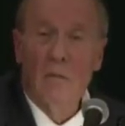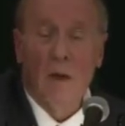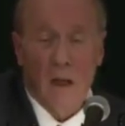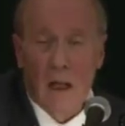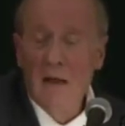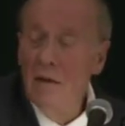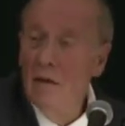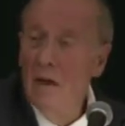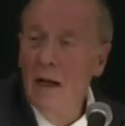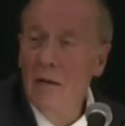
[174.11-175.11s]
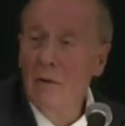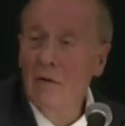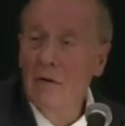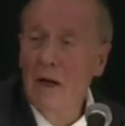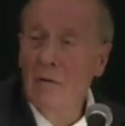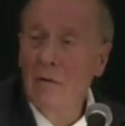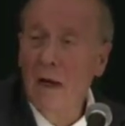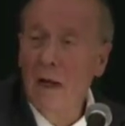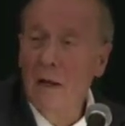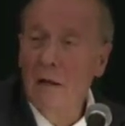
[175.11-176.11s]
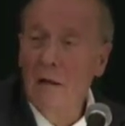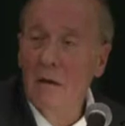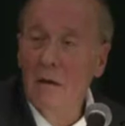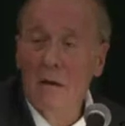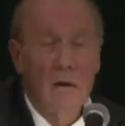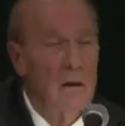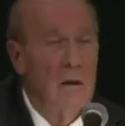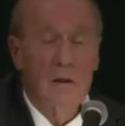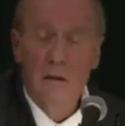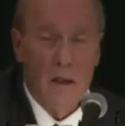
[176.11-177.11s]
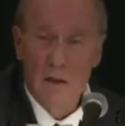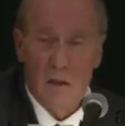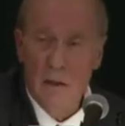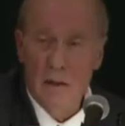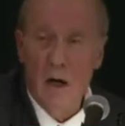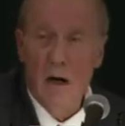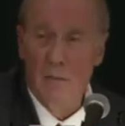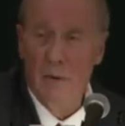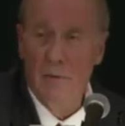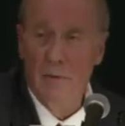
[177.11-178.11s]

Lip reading: But like the Diary of Anne Frank, they just stop.